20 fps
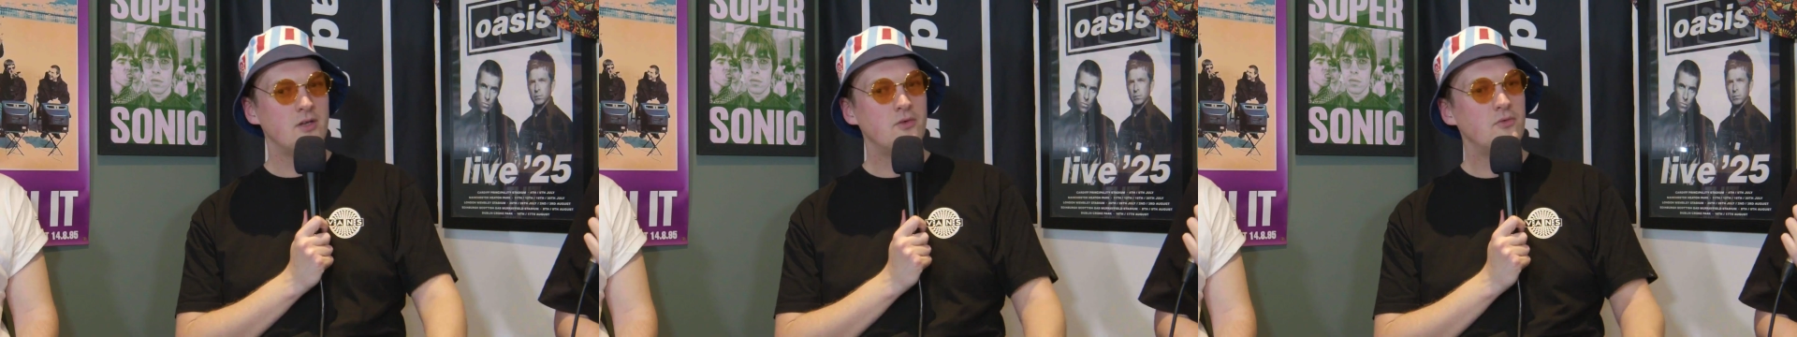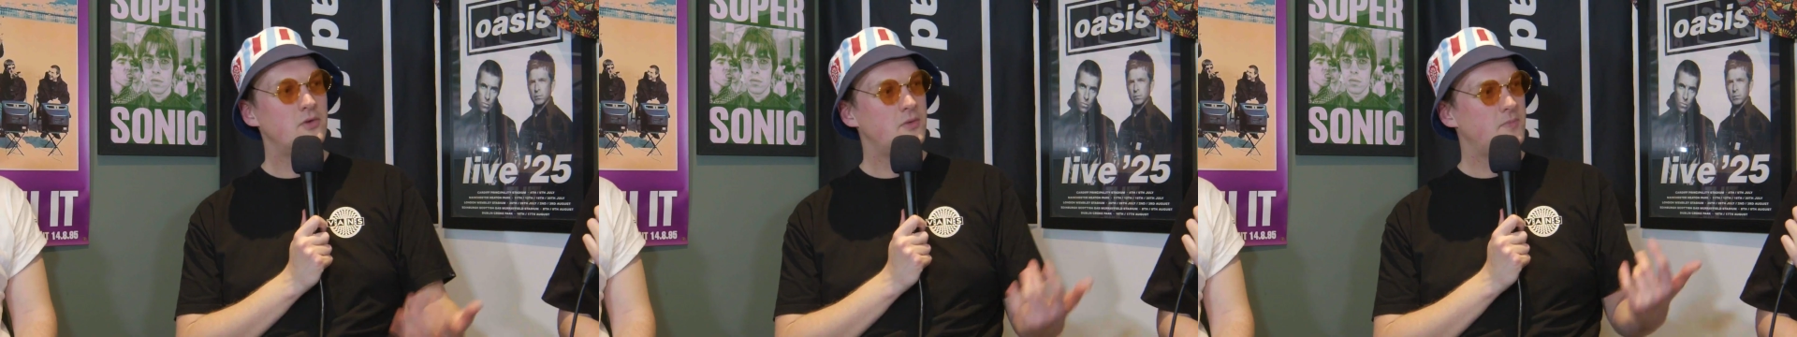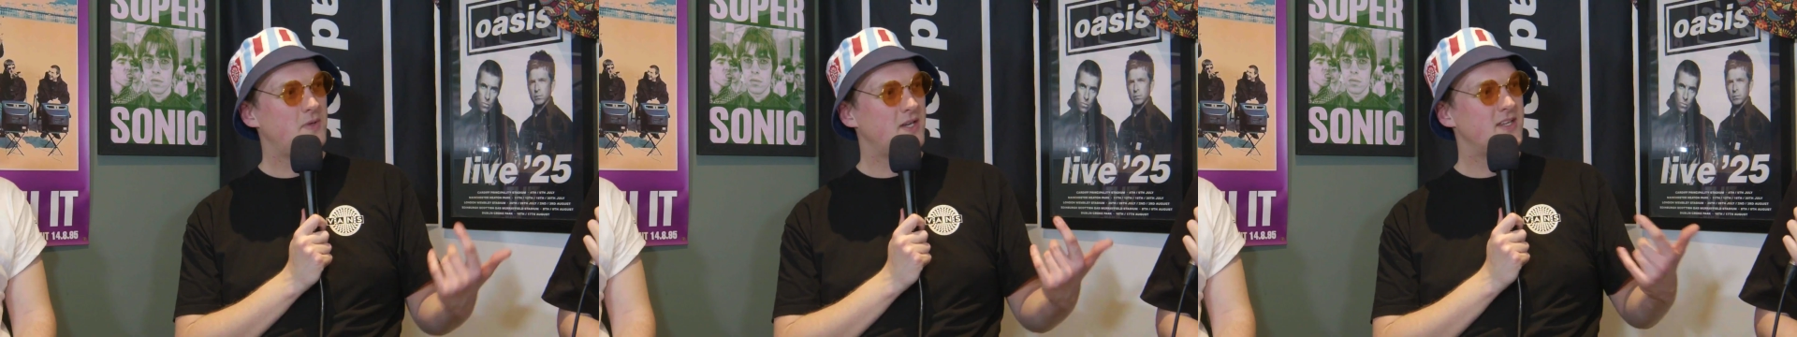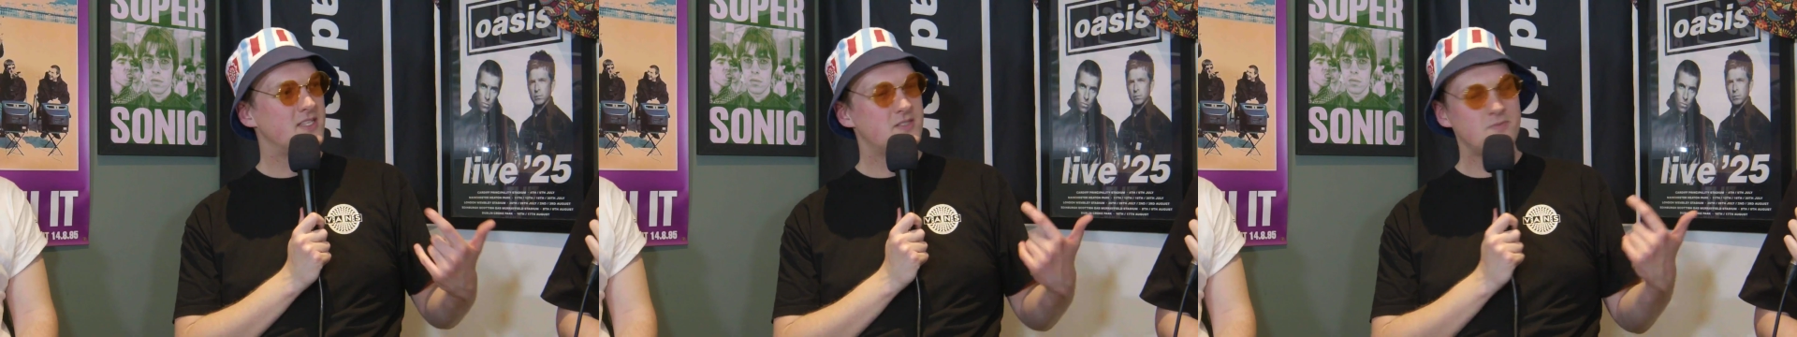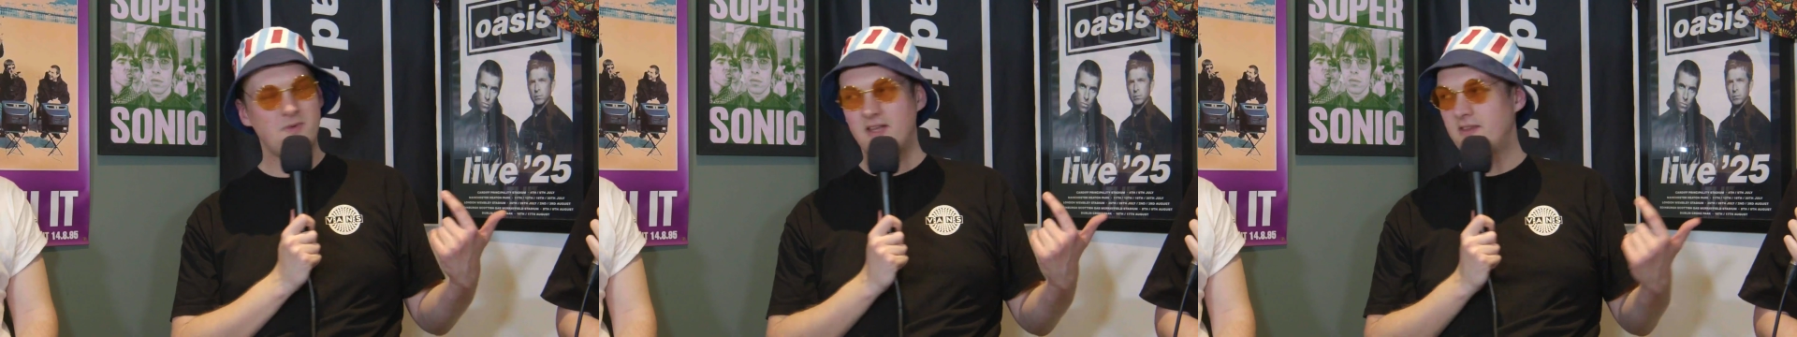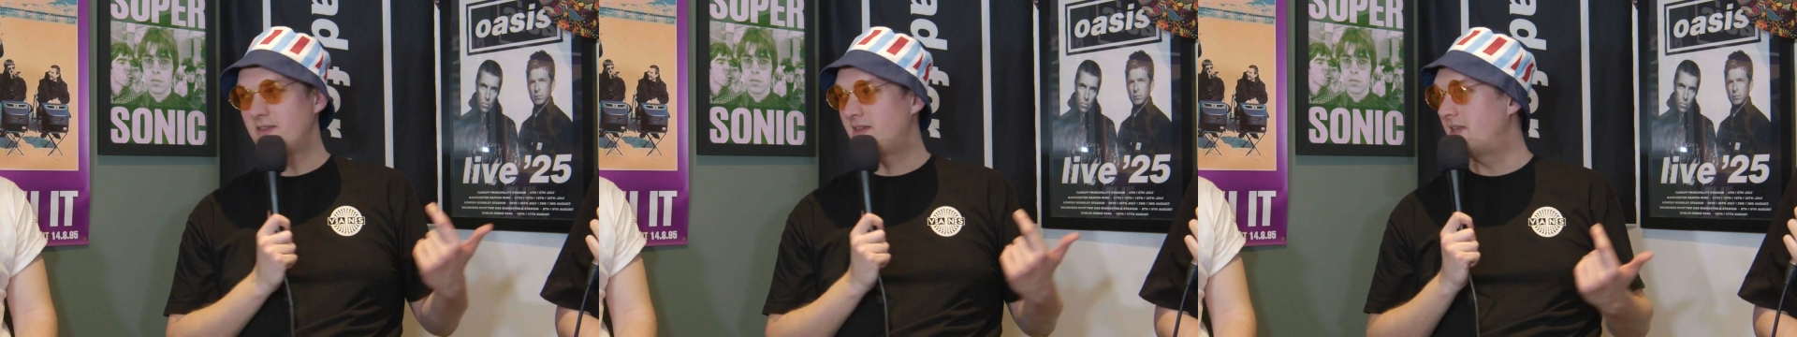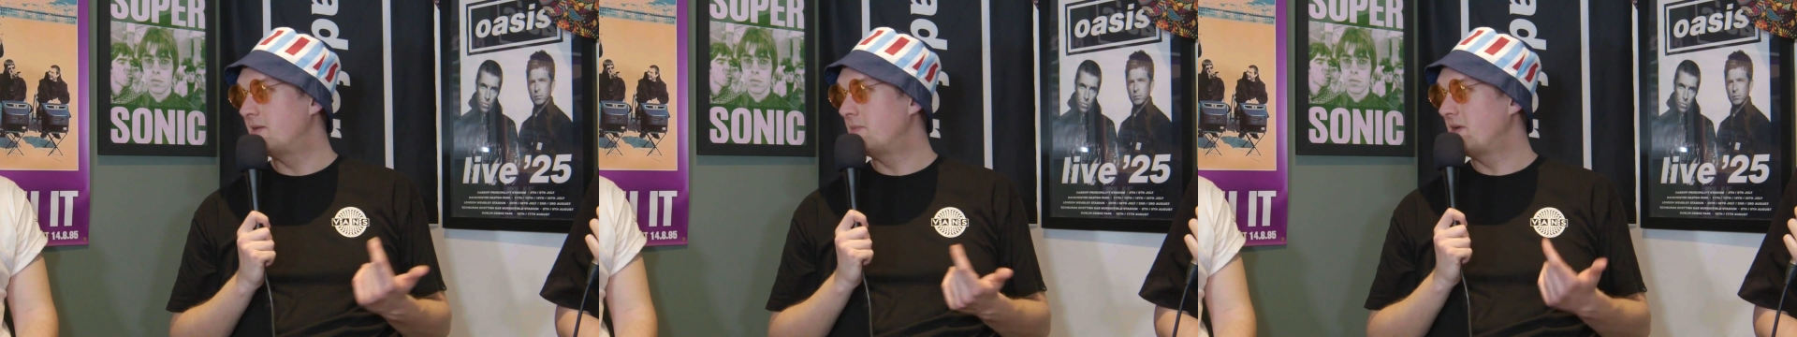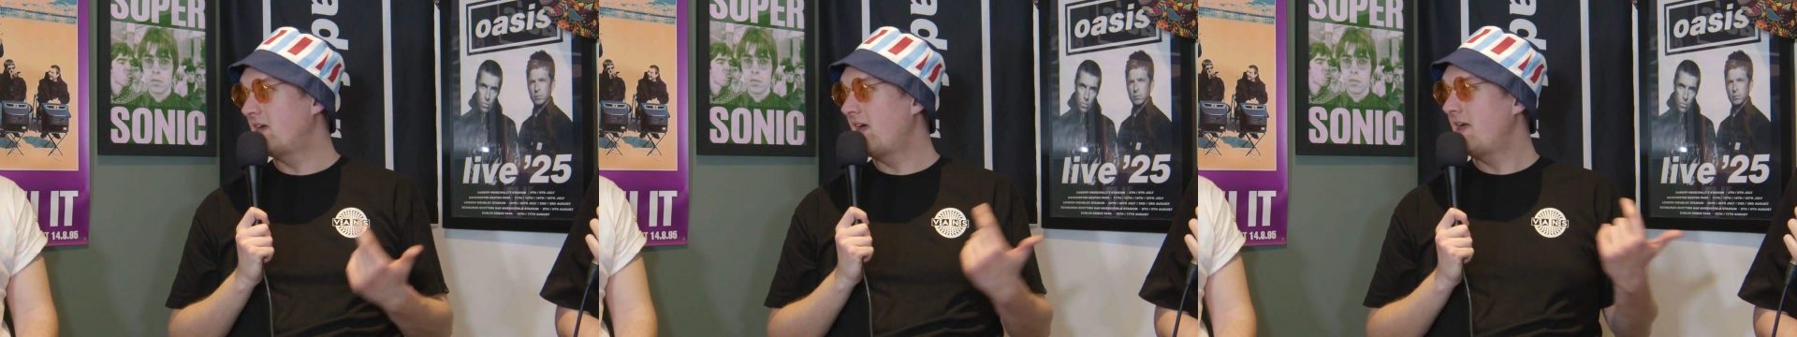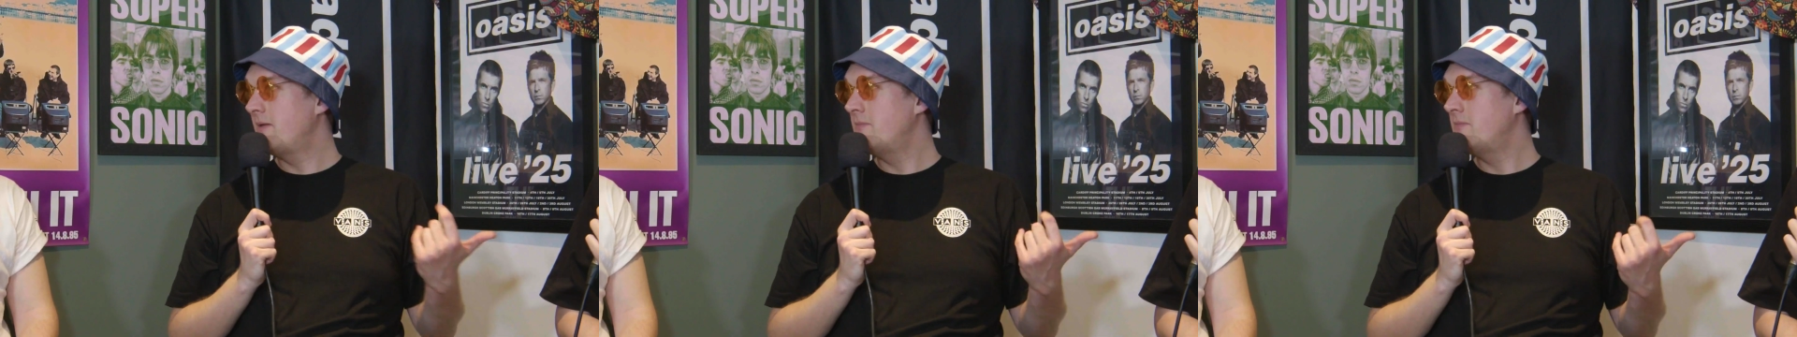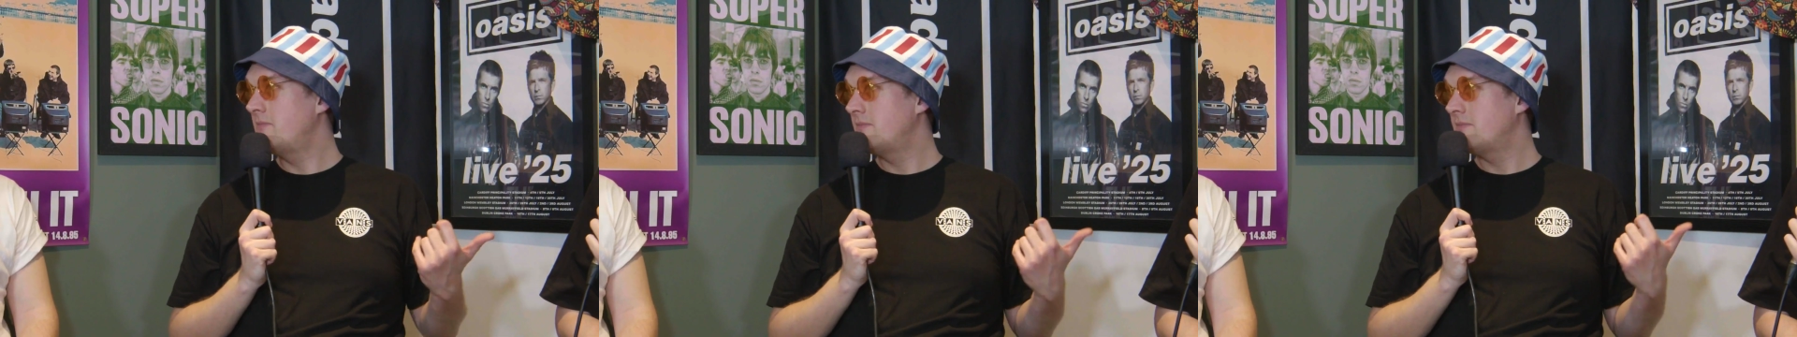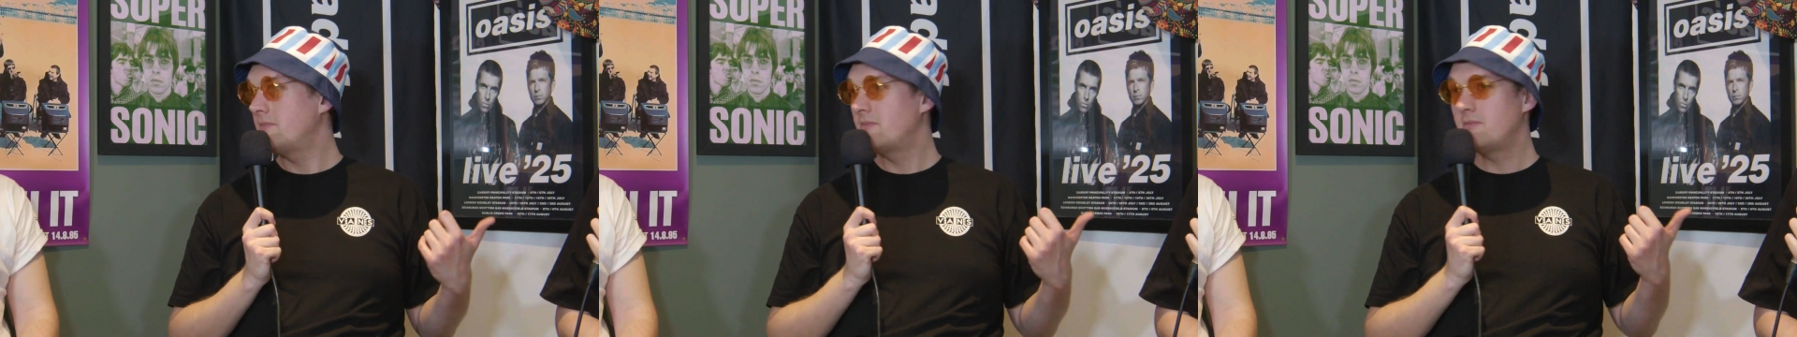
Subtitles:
would be in his band then? There'd be him,